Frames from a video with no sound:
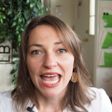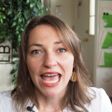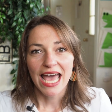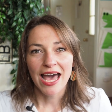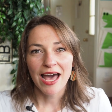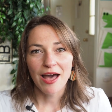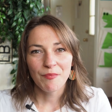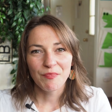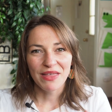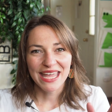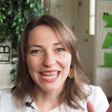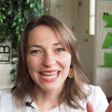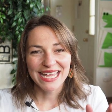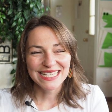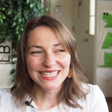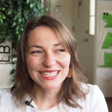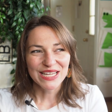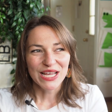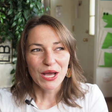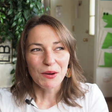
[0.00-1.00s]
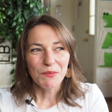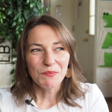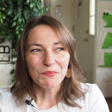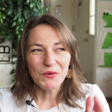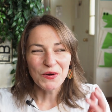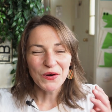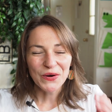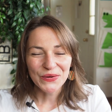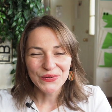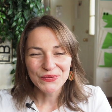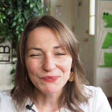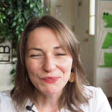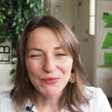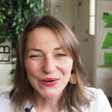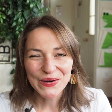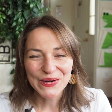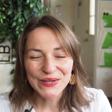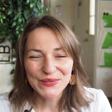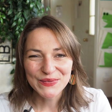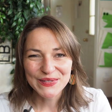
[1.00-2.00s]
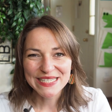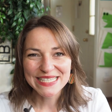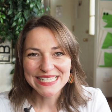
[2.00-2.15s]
um, and more and more you will